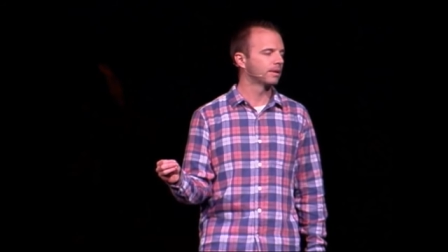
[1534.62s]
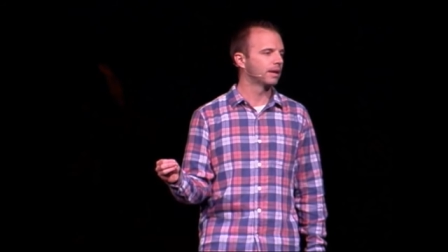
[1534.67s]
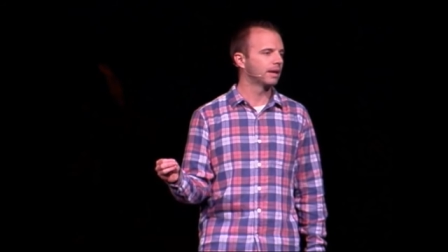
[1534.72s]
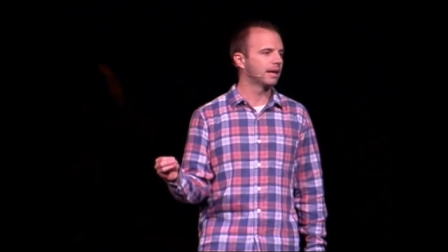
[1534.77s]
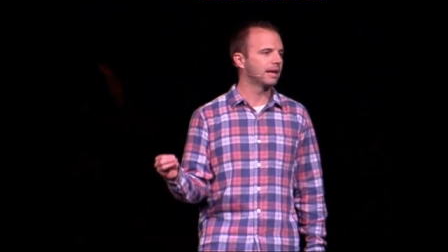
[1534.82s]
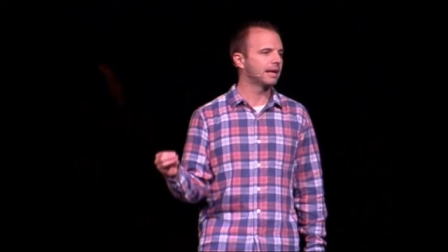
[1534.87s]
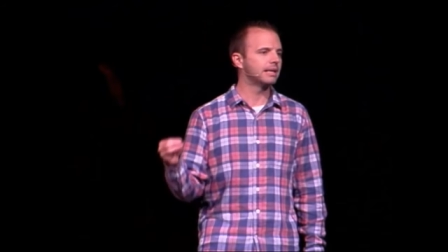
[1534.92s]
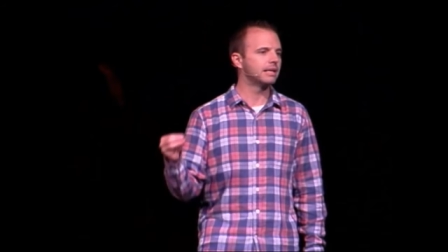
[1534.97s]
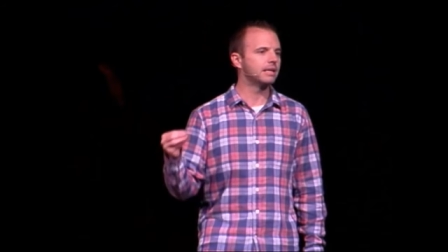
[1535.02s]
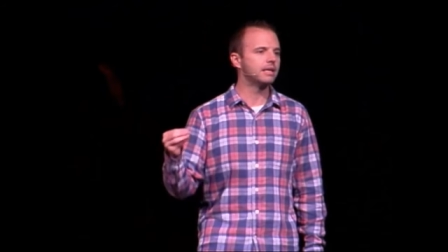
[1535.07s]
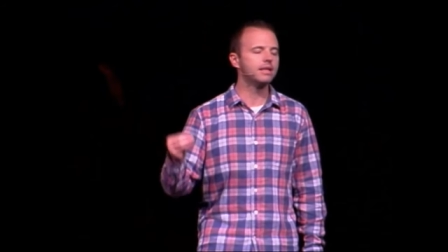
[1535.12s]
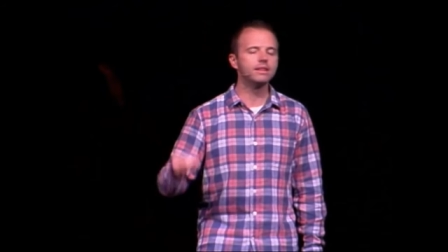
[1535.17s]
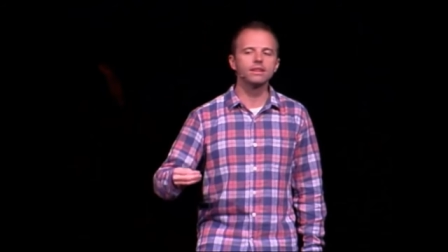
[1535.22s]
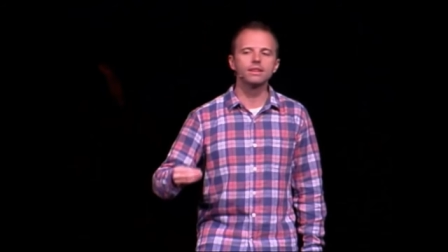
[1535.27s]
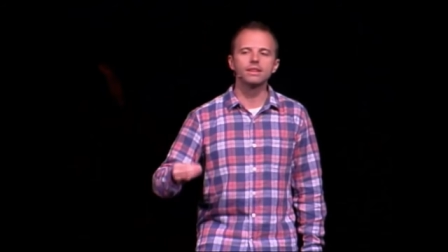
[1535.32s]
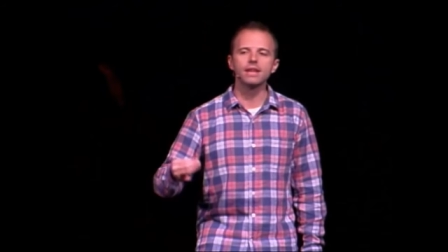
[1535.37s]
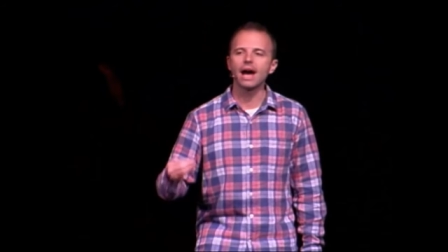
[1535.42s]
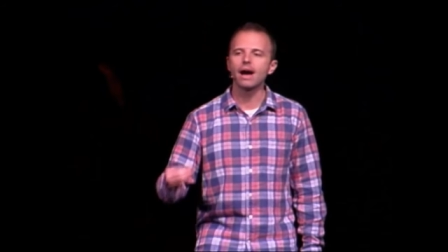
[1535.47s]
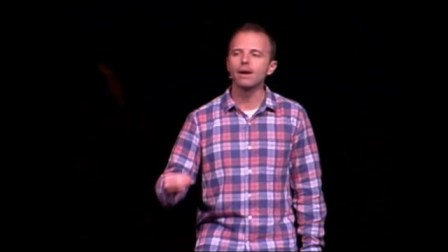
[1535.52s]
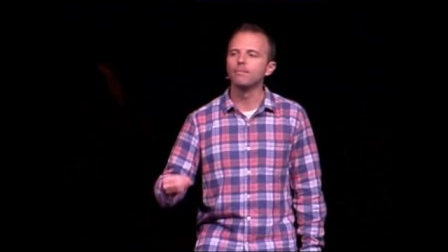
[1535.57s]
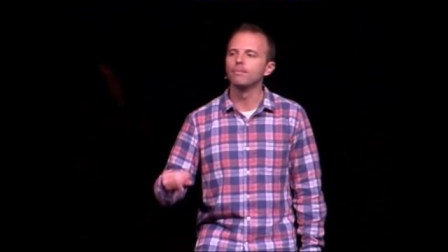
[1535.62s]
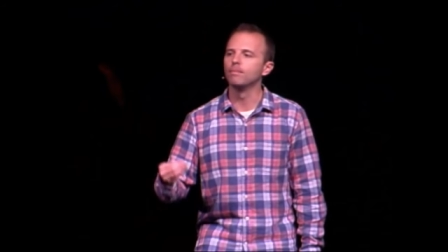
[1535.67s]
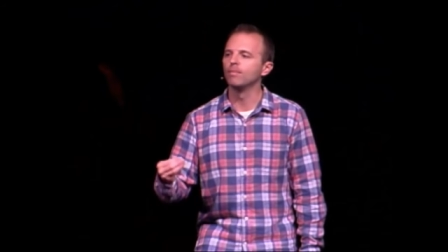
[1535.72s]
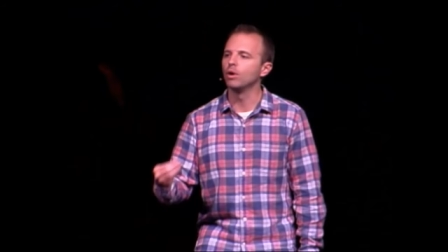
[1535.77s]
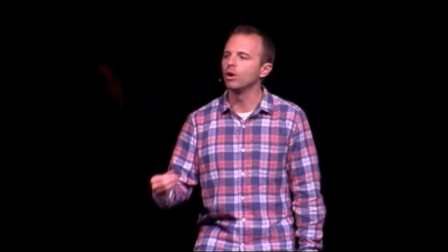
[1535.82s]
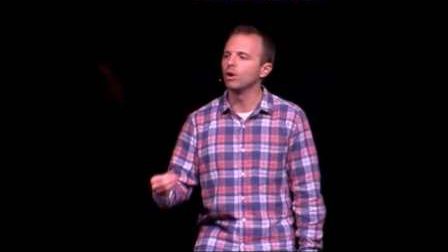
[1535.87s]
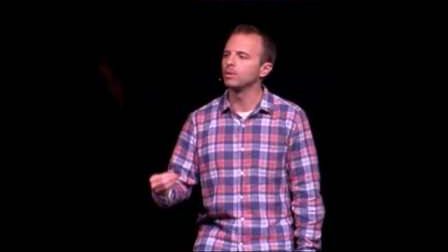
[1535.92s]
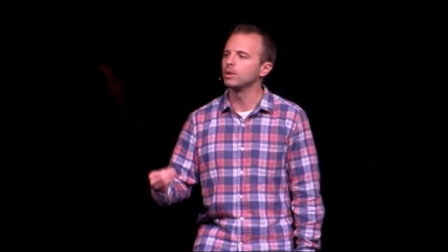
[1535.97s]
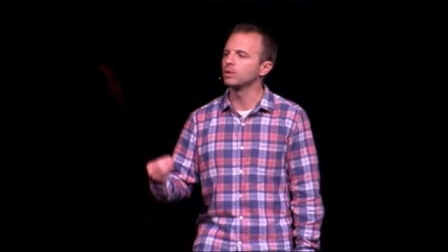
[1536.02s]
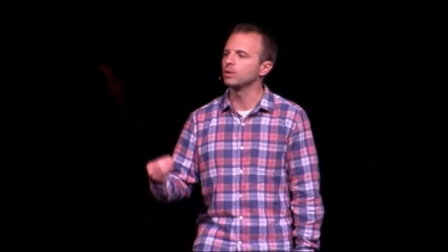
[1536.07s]
And in that
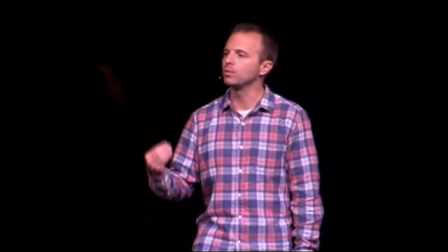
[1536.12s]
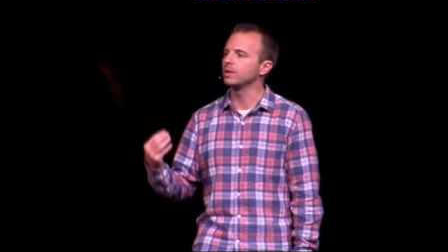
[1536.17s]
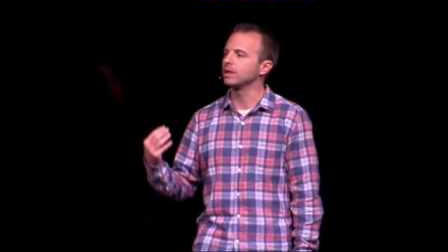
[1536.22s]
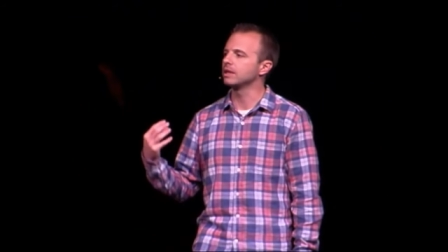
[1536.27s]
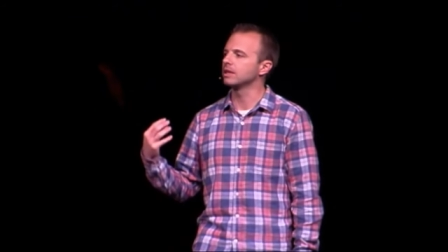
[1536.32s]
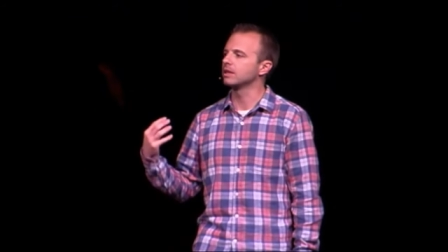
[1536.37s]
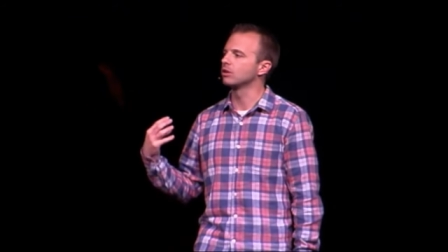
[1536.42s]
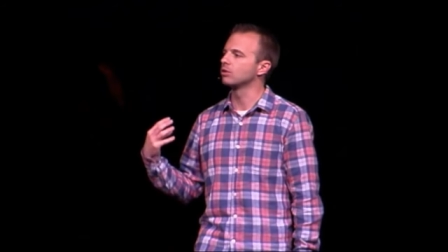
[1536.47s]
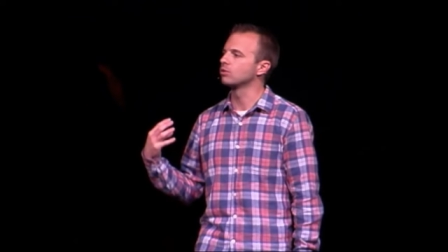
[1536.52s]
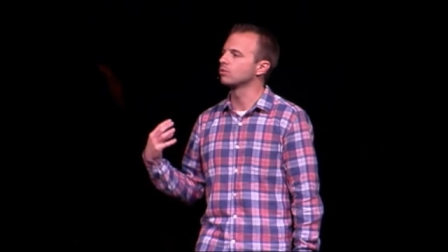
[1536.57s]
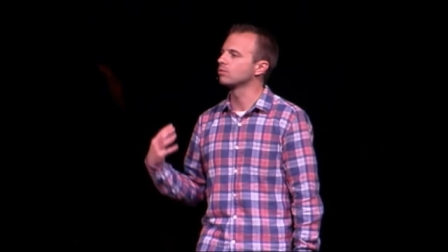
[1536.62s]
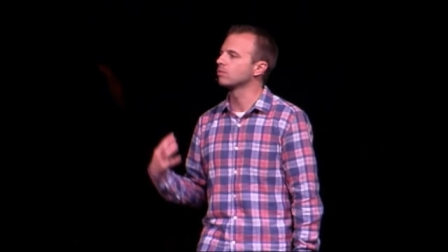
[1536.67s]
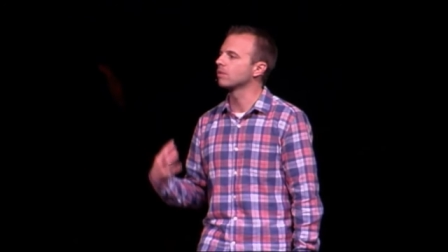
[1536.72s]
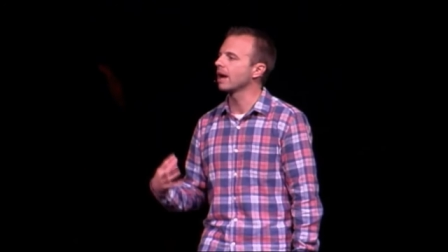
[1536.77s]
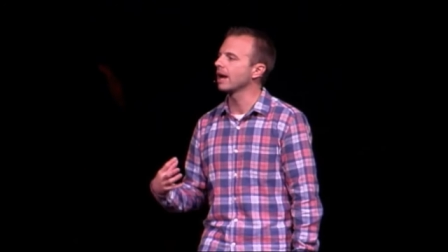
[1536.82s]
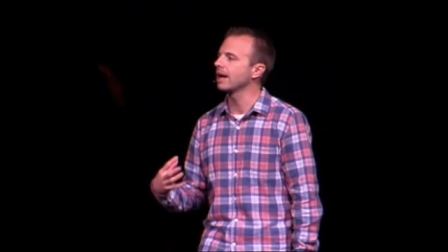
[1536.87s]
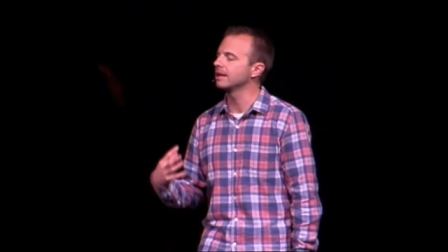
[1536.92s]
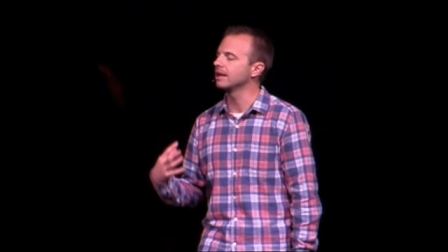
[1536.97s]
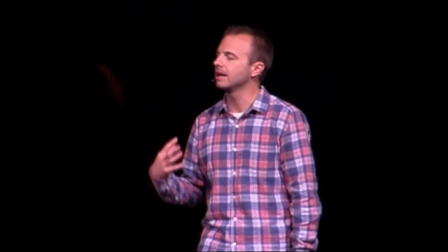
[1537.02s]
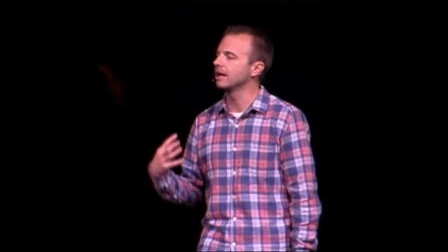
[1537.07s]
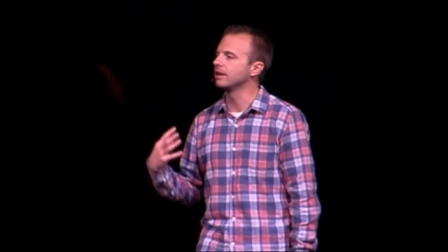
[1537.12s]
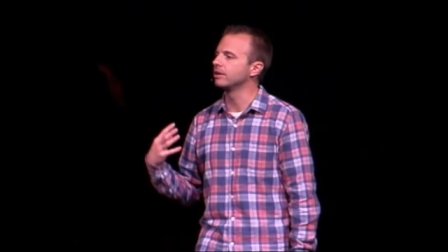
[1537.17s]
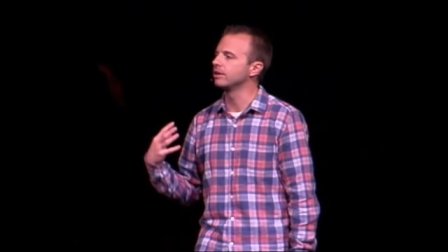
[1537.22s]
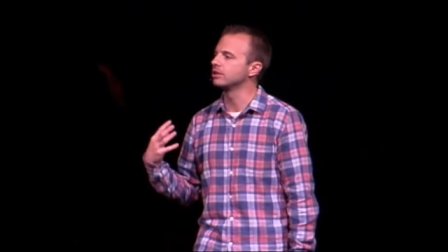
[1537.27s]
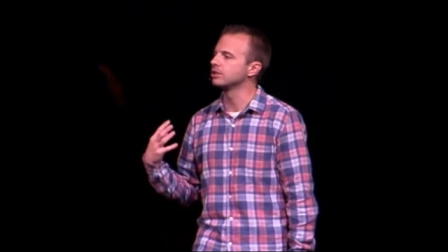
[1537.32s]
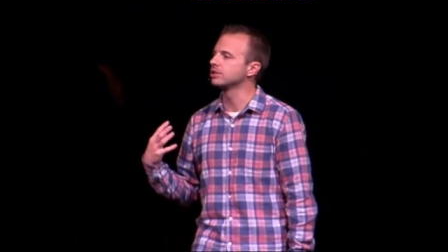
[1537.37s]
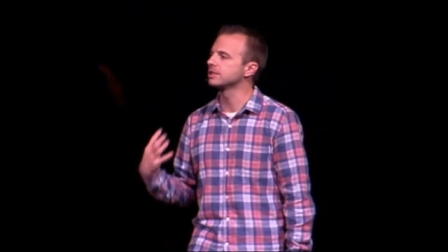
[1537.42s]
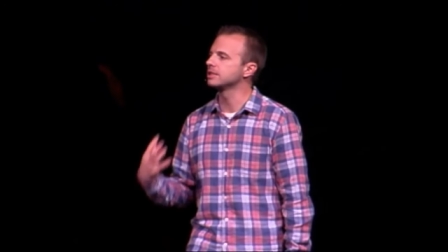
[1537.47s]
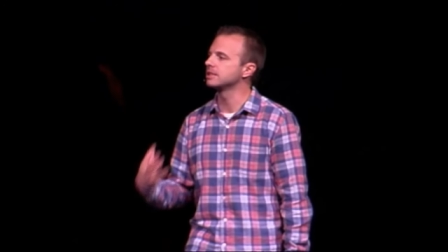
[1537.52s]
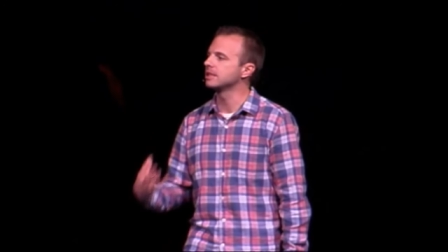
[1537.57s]
moment, we get a right
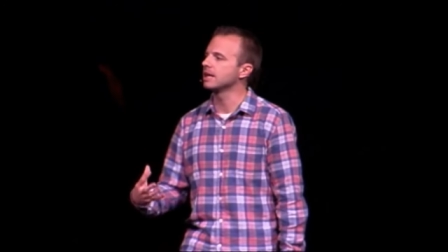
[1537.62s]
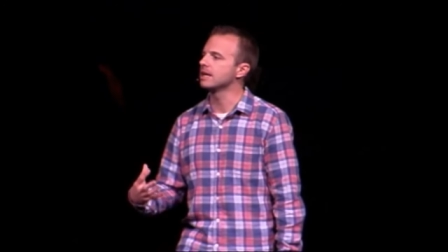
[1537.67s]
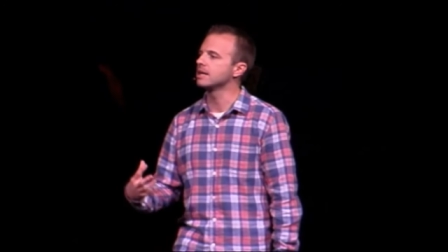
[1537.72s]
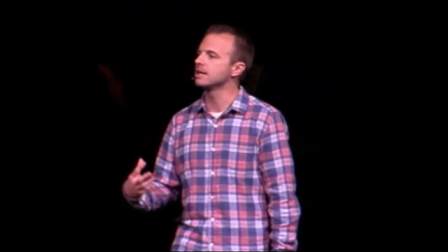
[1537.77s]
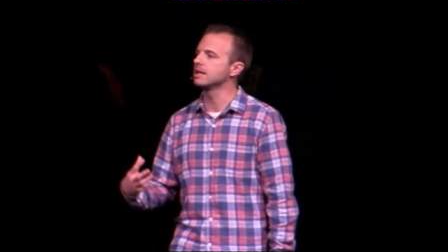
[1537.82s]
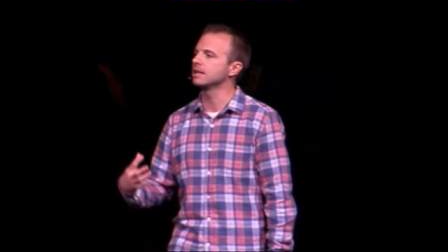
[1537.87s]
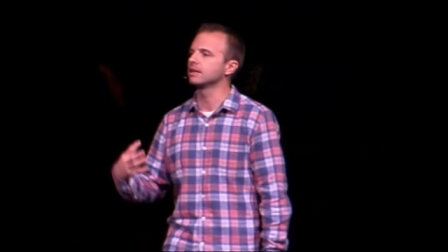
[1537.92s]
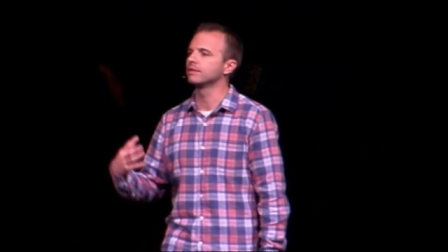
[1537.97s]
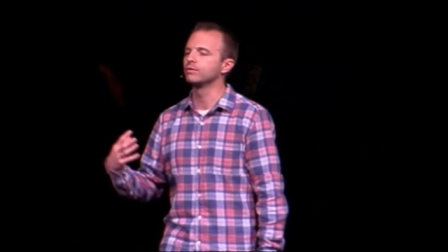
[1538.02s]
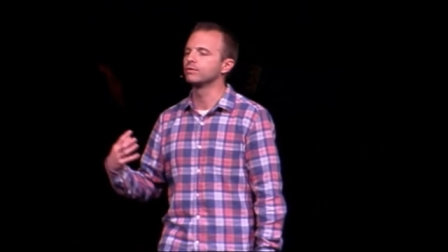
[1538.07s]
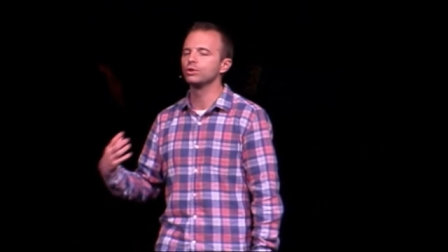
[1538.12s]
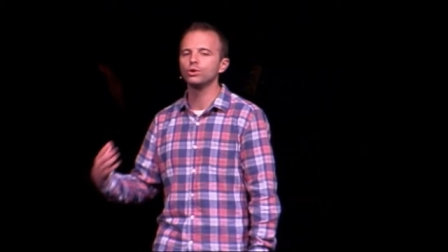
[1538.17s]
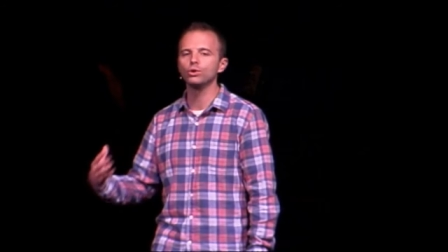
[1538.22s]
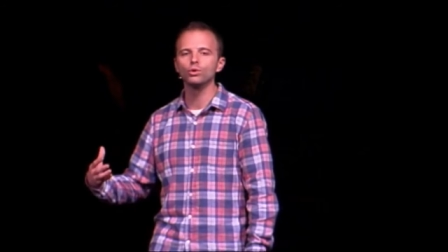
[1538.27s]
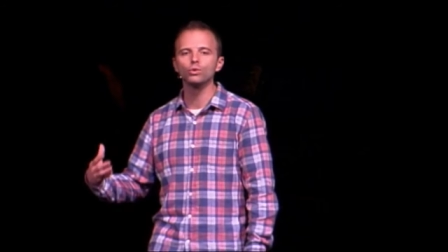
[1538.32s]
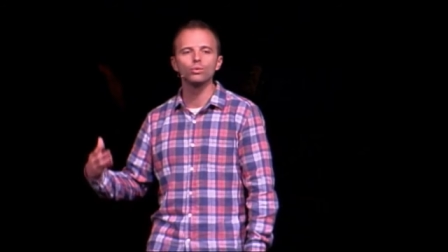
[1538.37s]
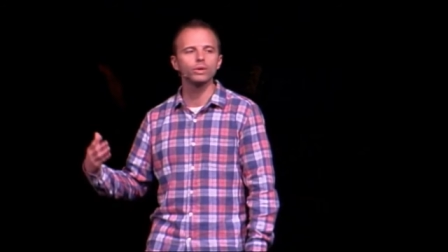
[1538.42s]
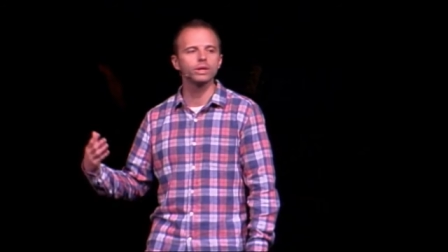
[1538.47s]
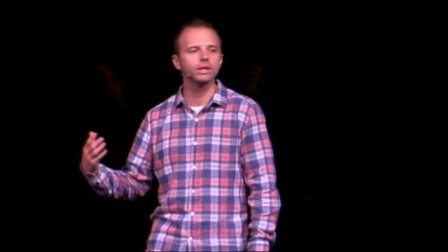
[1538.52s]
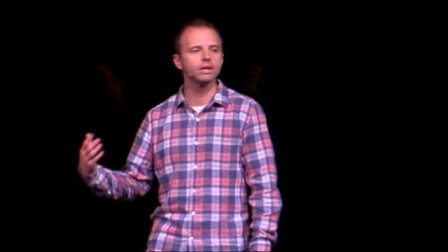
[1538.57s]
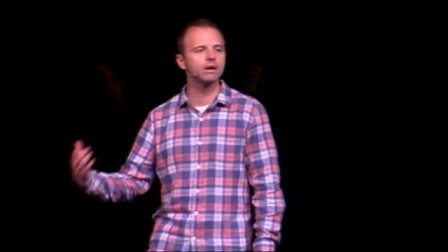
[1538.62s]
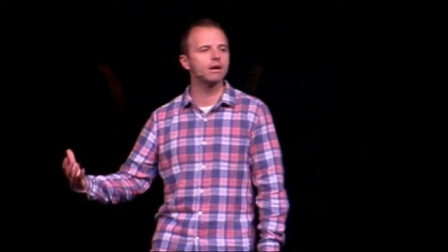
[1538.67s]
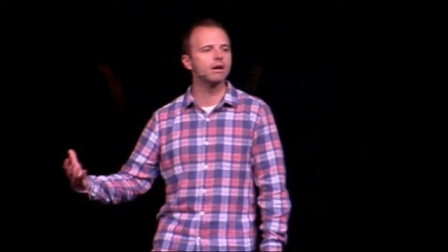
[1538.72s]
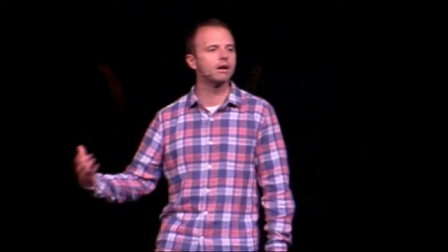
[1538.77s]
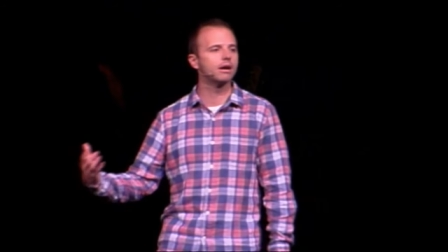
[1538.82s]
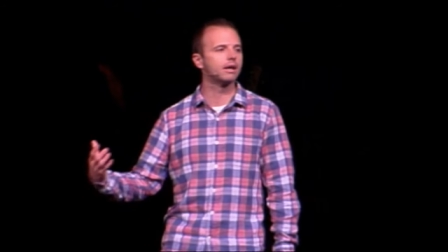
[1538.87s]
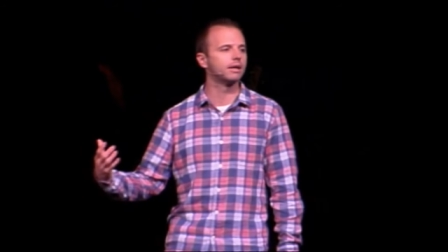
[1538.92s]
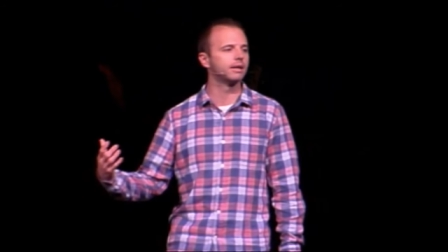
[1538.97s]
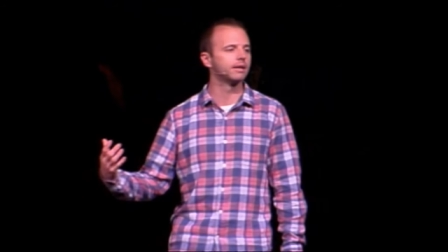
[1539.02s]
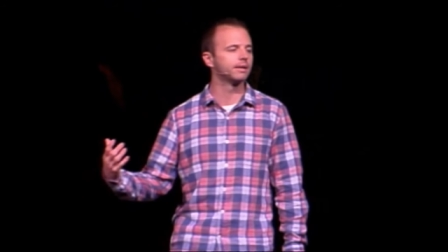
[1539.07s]
understanding of who we
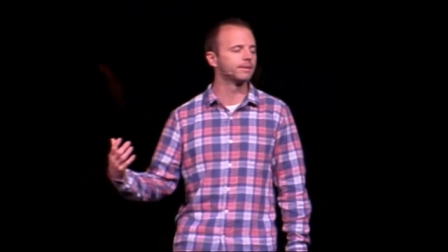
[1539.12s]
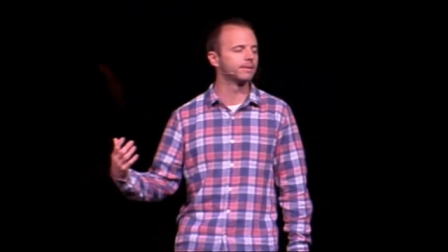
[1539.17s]
are.